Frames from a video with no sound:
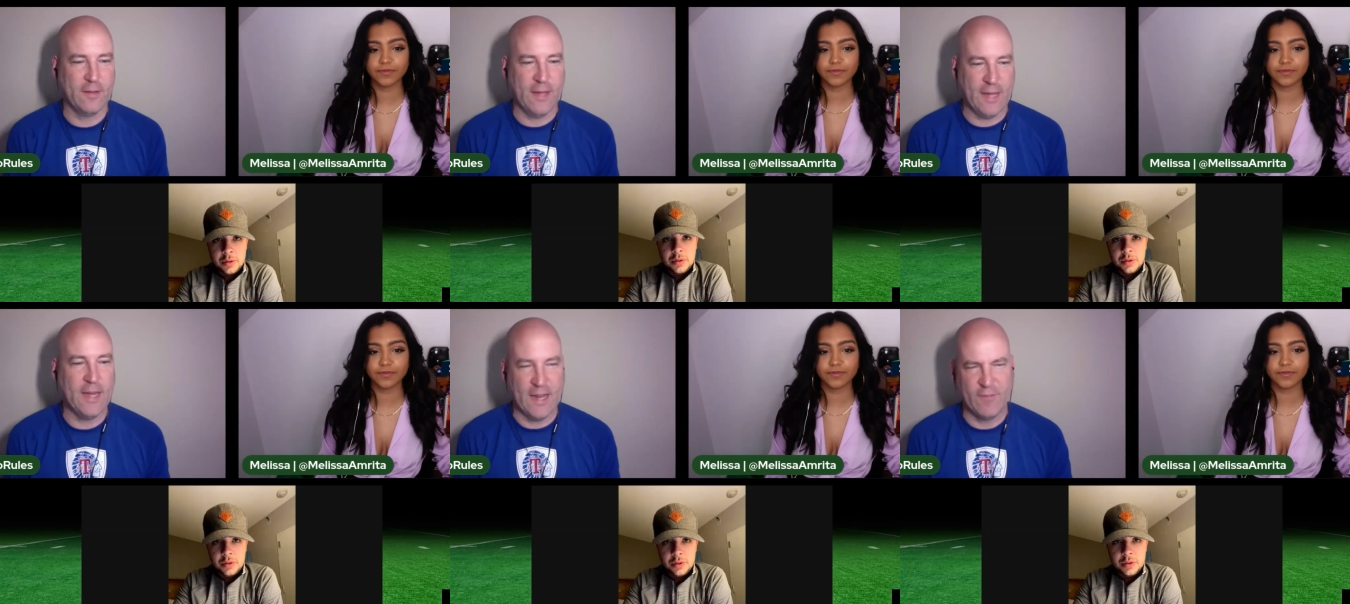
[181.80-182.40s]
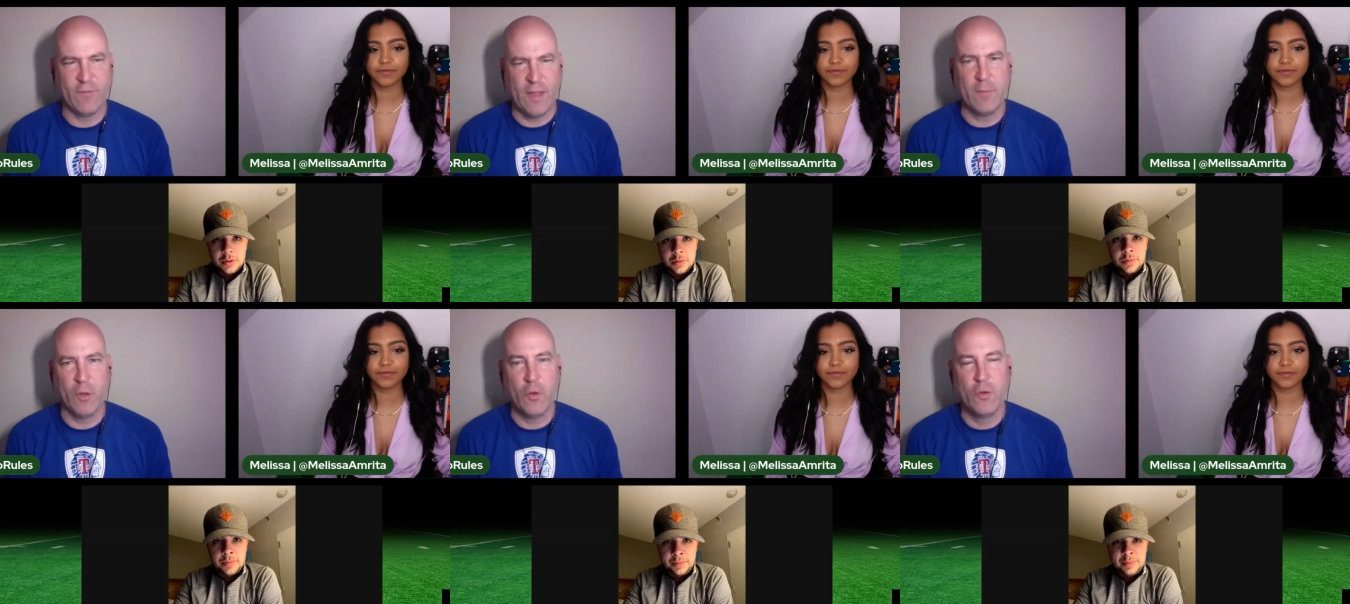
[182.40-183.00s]
Speaker 1: hit and then
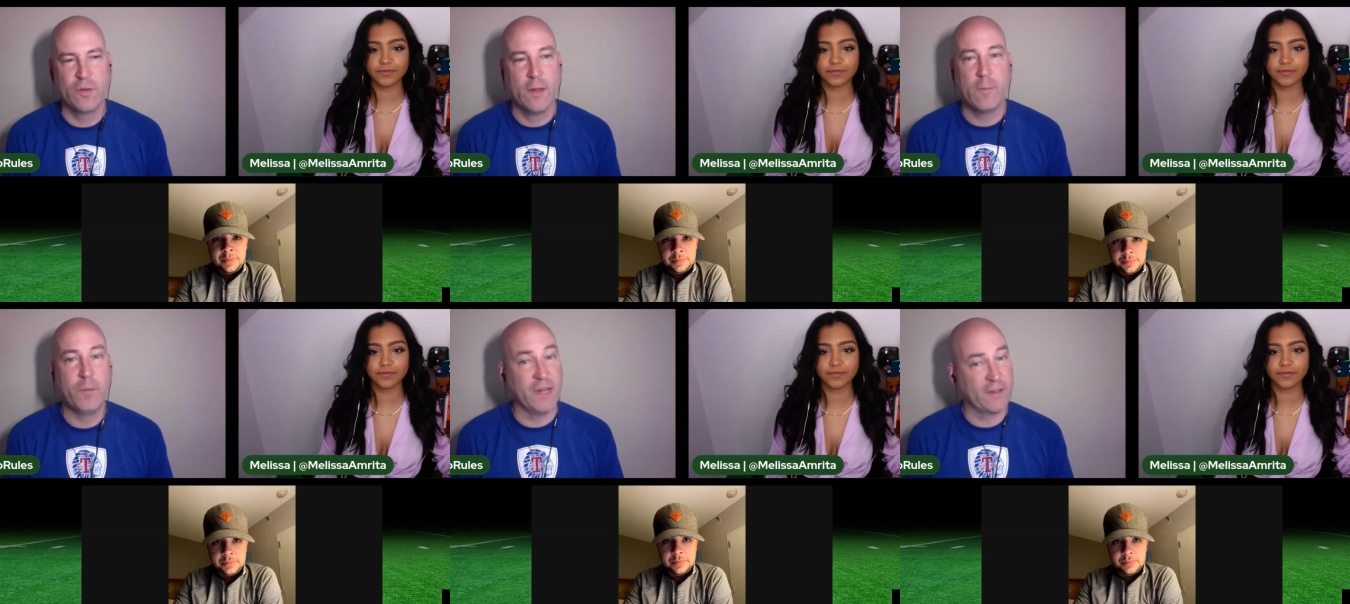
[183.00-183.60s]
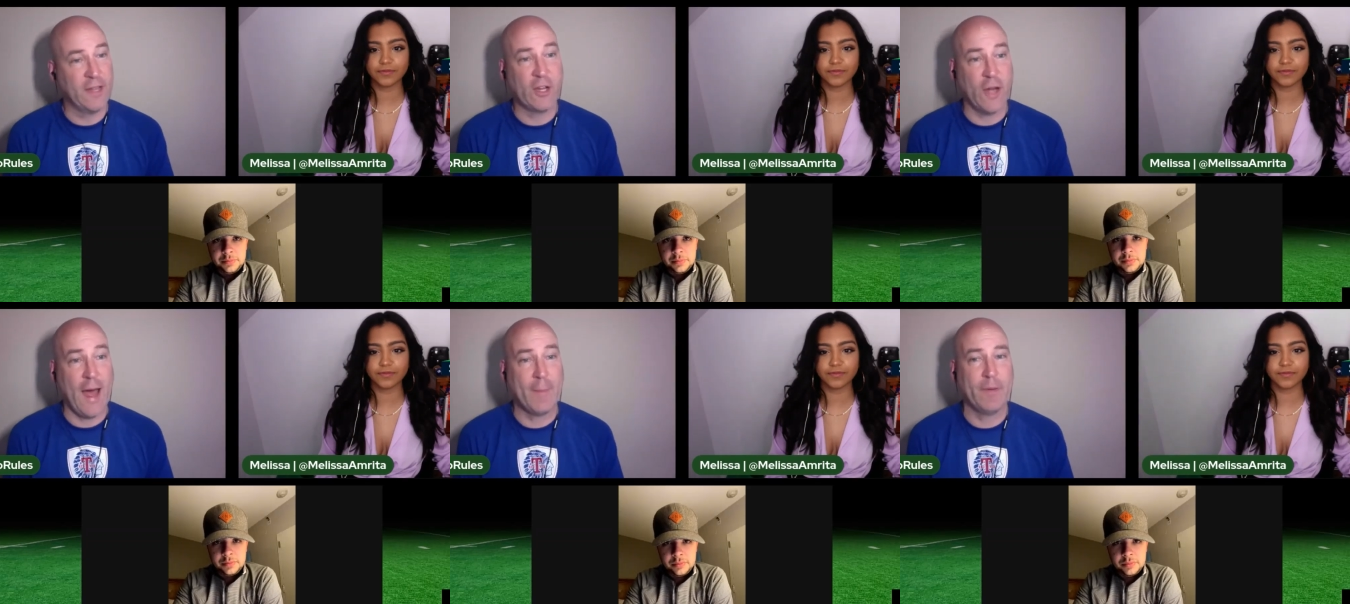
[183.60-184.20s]
lose, mm-hmm. but it could
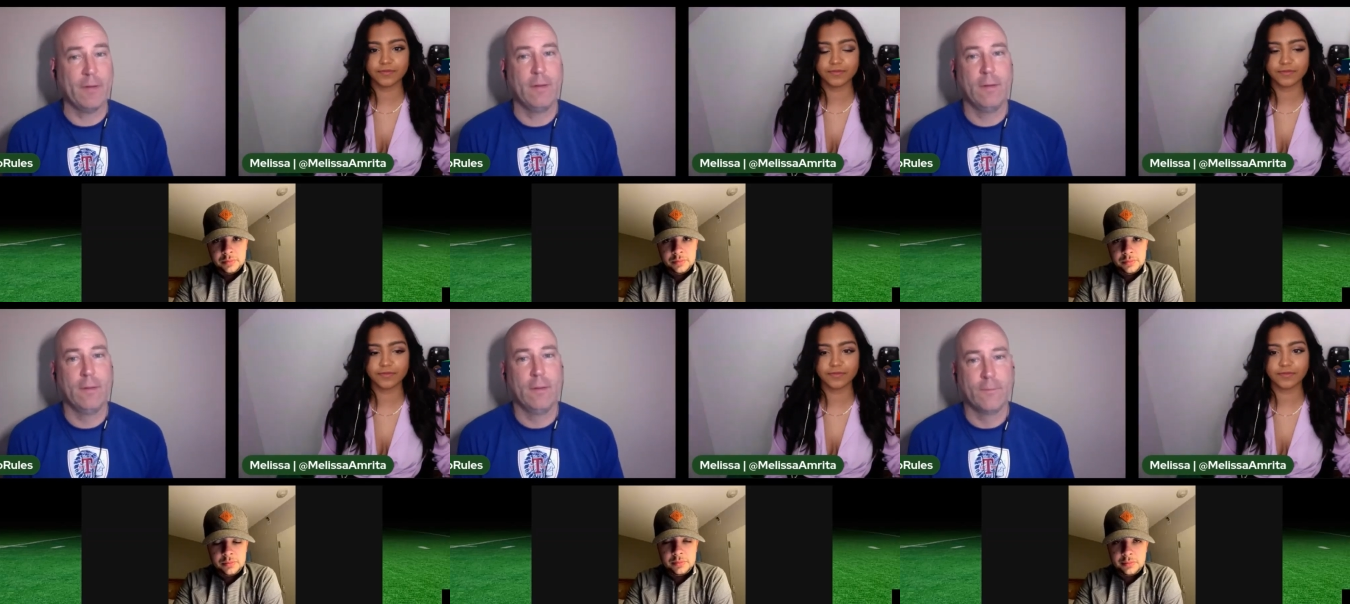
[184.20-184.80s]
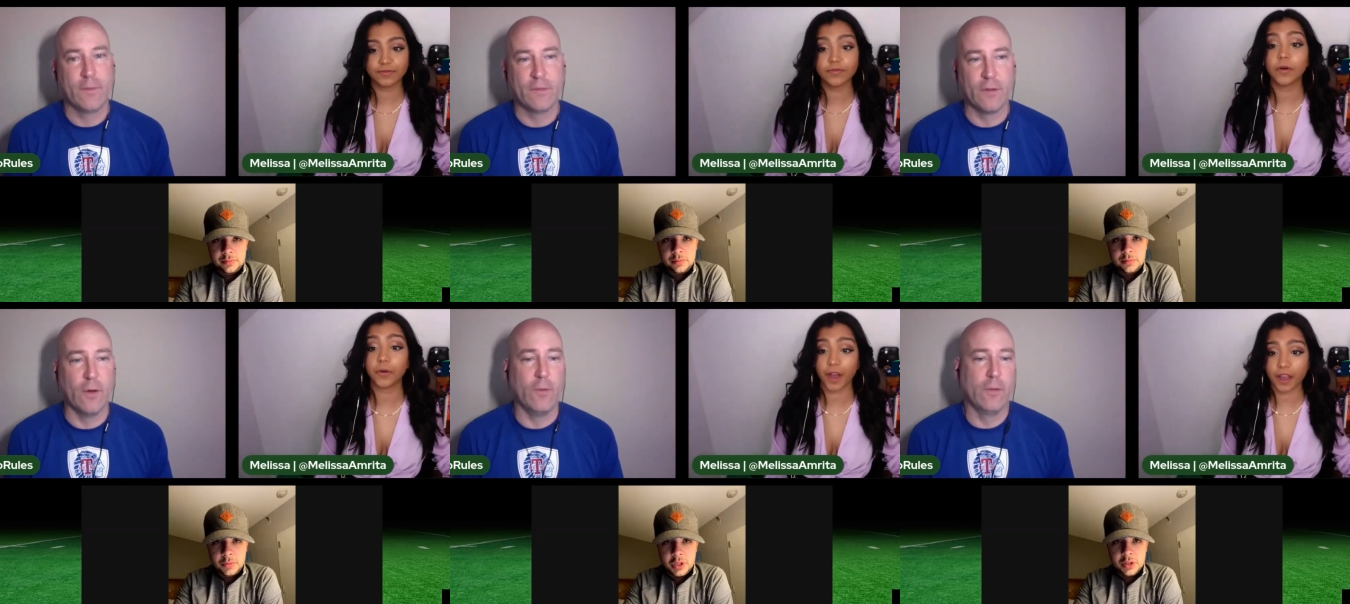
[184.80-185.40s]
happen.
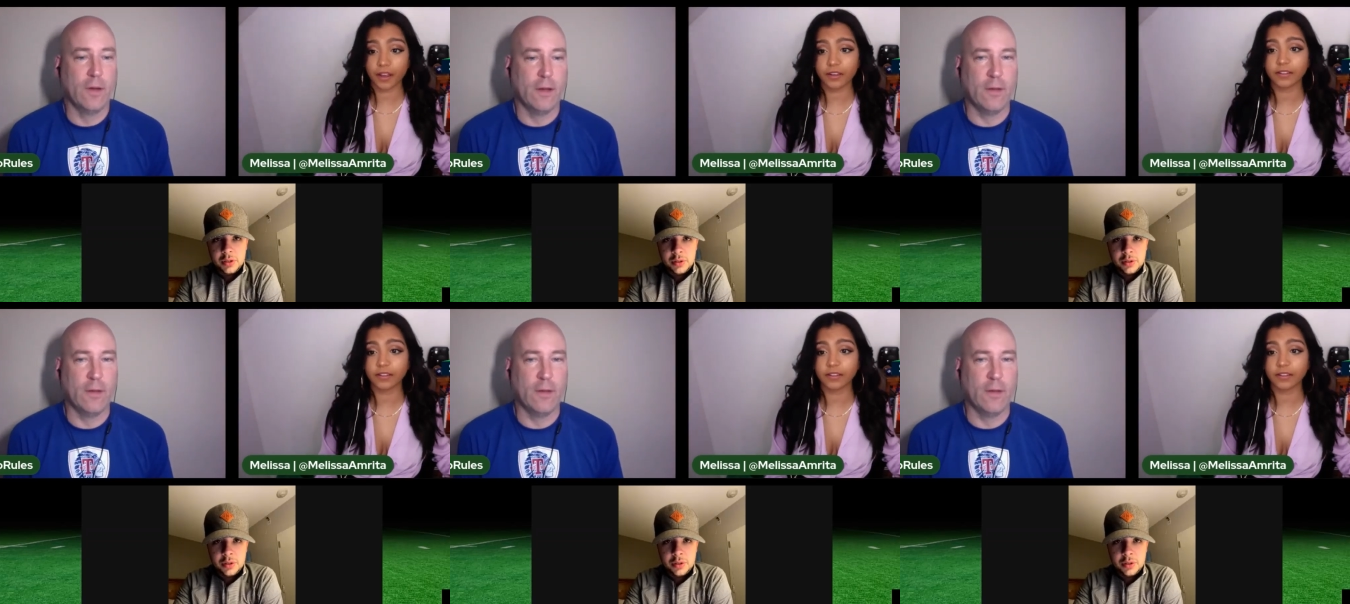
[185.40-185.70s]
So okay.